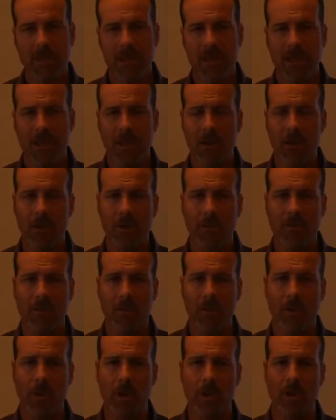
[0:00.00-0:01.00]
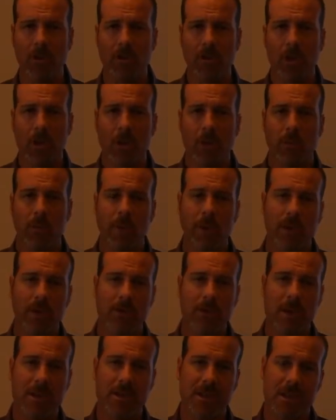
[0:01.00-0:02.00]
In a living will, we
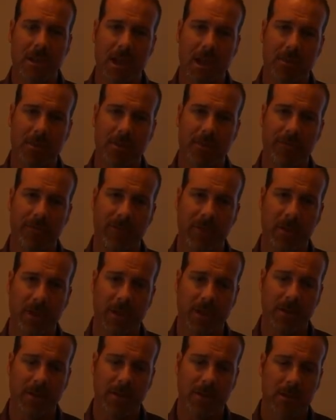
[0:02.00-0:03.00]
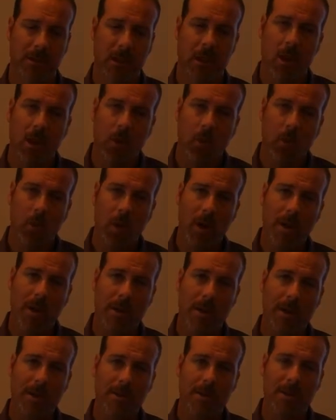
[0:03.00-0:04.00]
address a couple of things. One
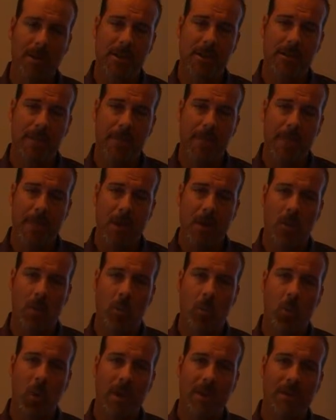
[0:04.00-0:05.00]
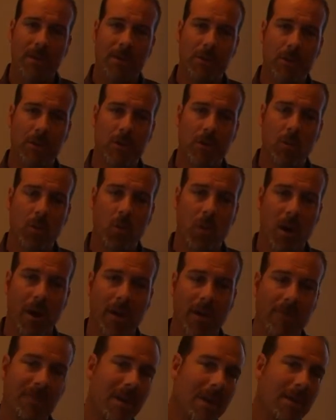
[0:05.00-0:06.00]
is, what do you
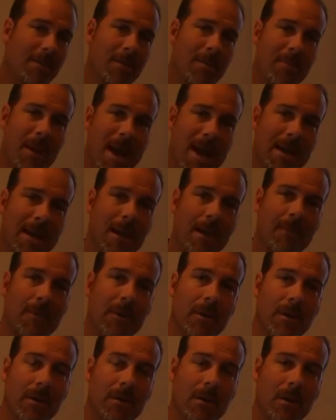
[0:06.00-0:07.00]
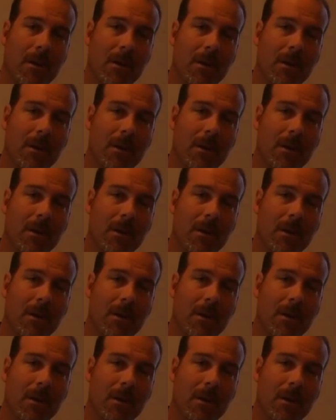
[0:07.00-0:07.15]
want? In fact, let me back up.